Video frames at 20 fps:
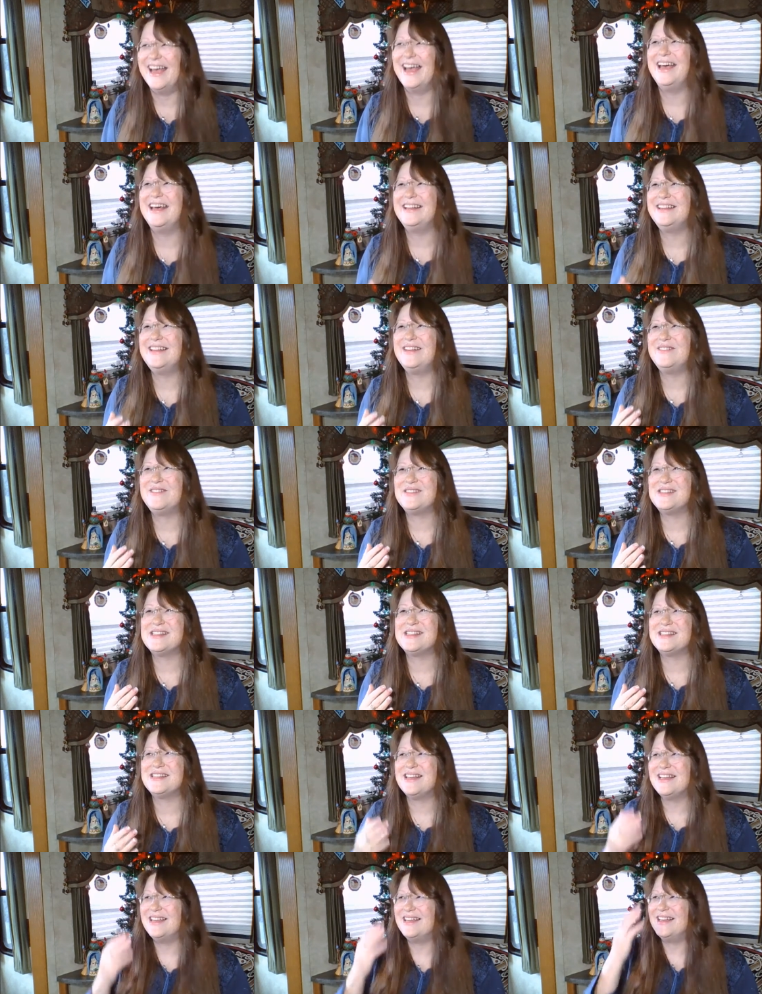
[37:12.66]
And it
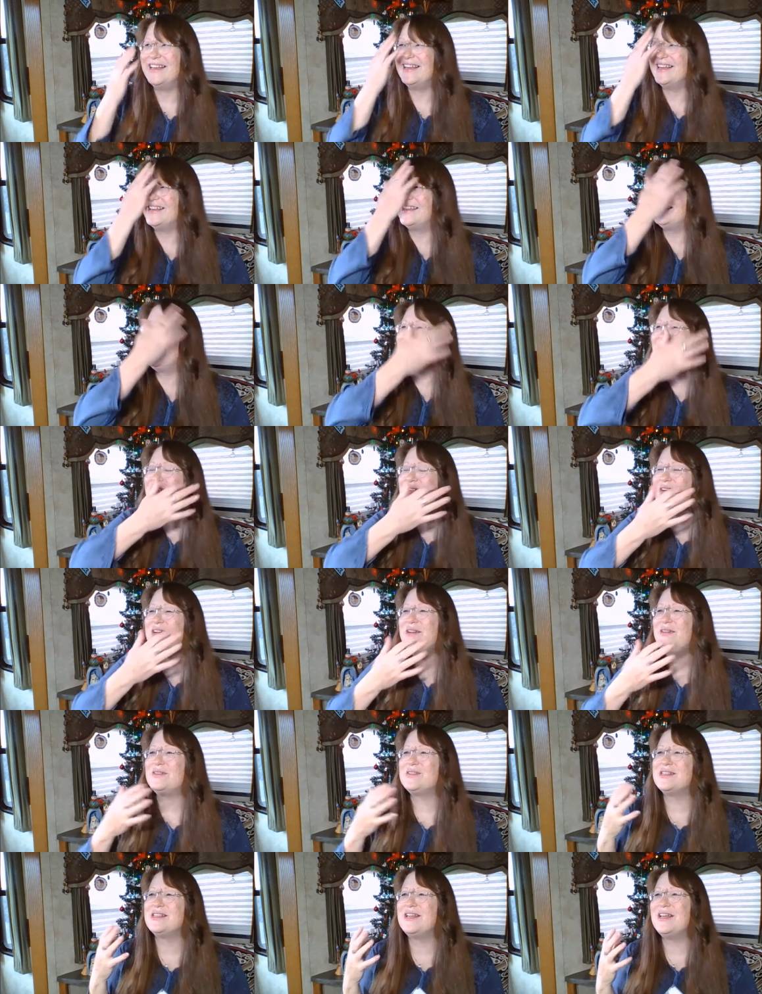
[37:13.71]

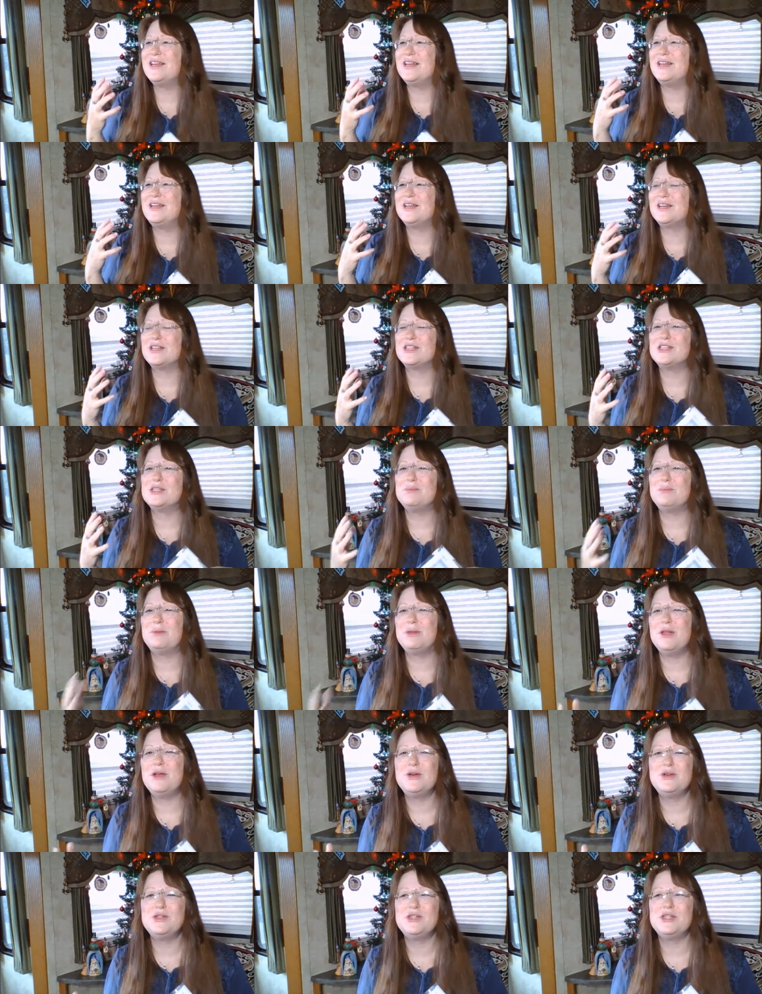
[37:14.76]
was like an
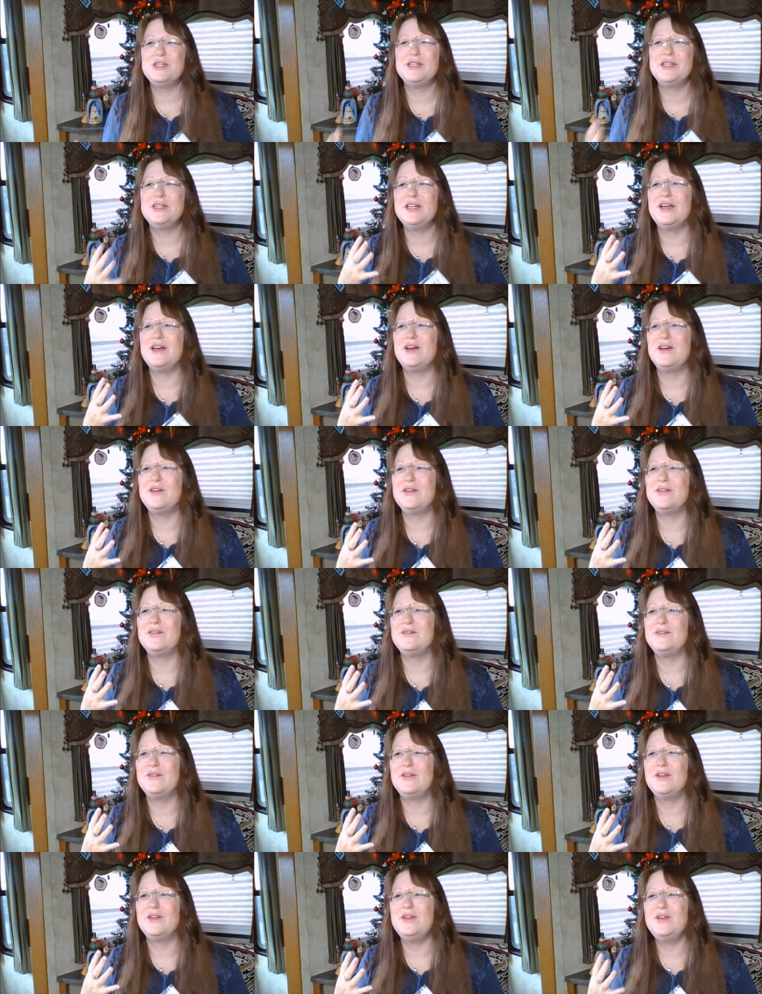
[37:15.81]
explosion of
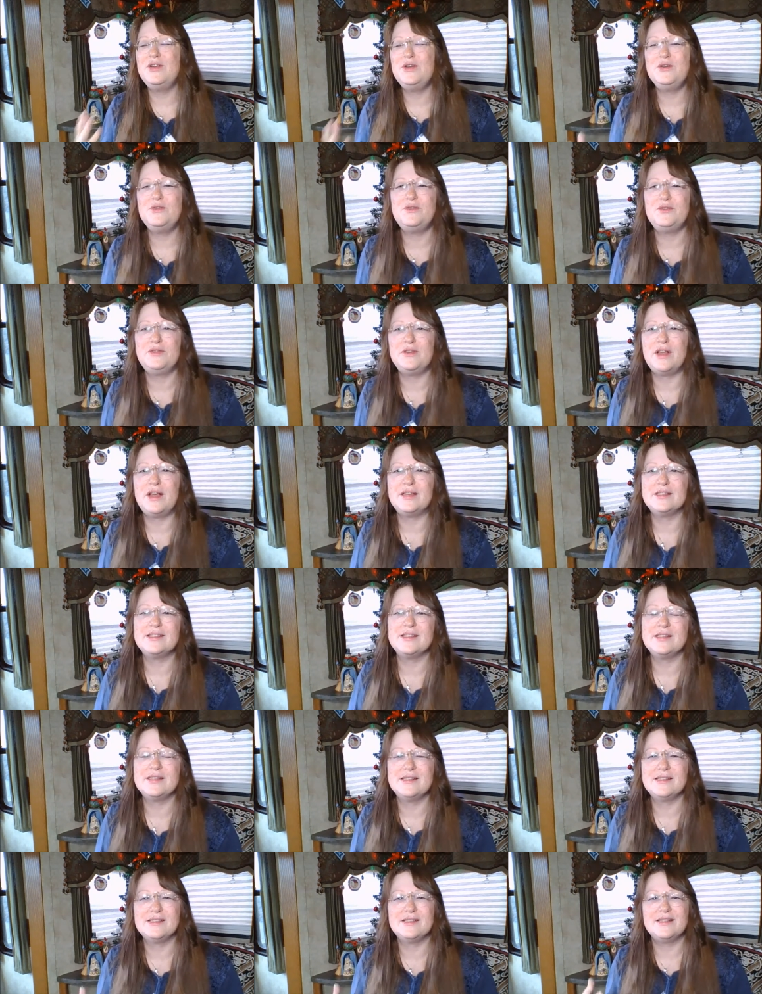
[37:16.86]
new
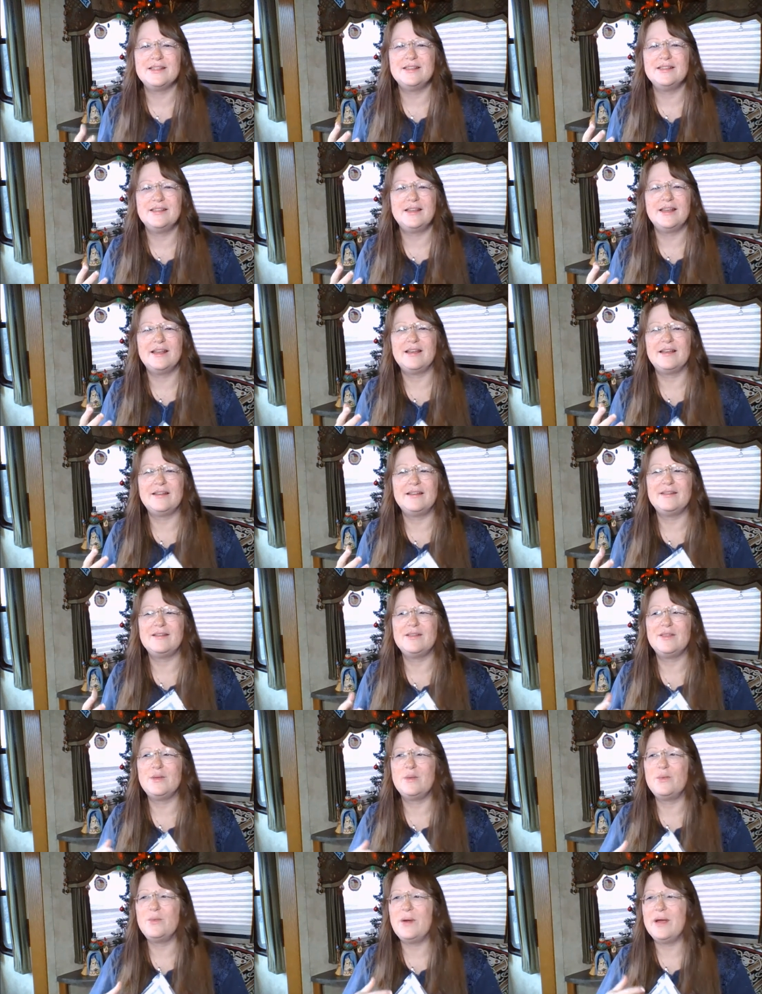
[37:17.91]
flosses, and
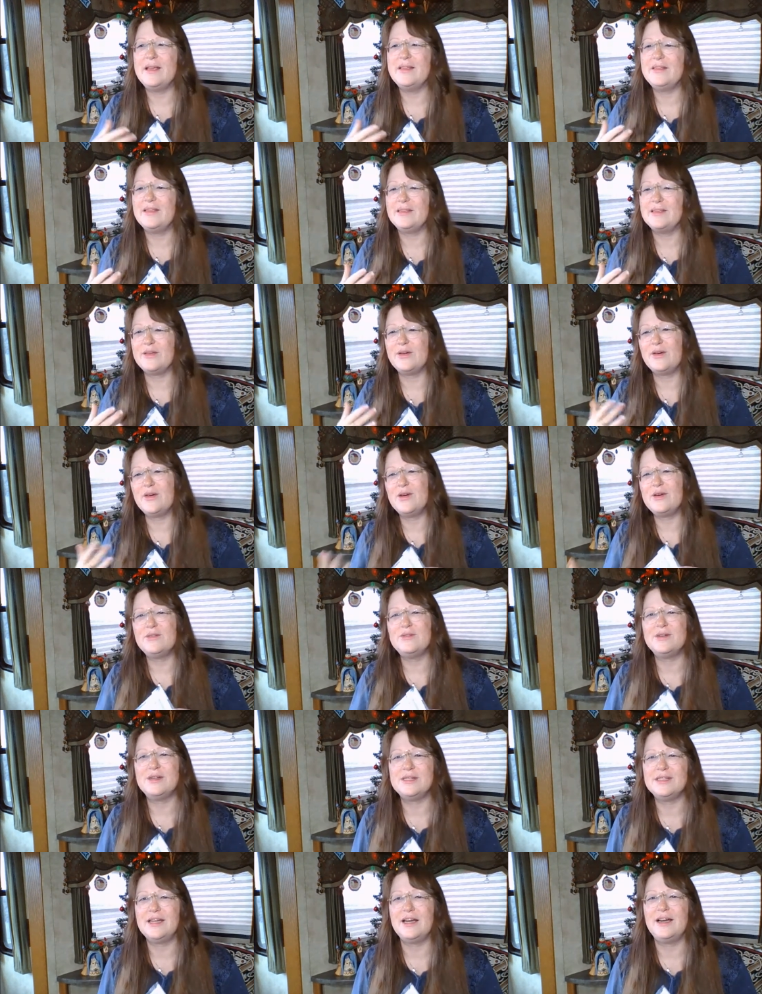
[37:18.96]
the way that they're
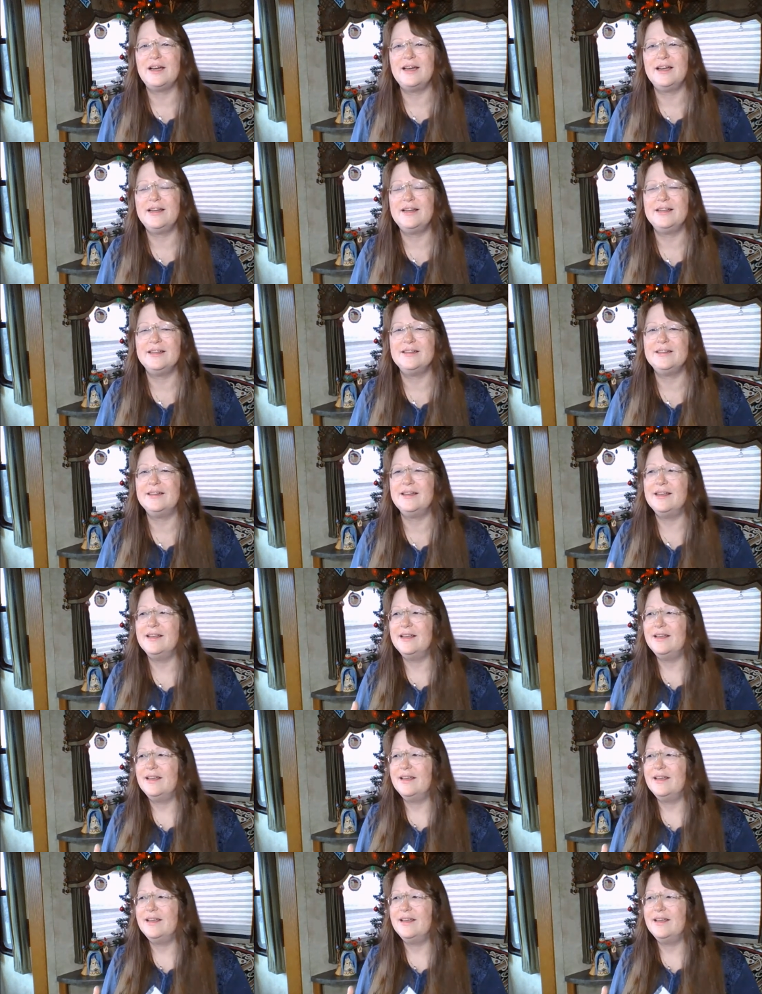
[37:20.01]
over dyed, and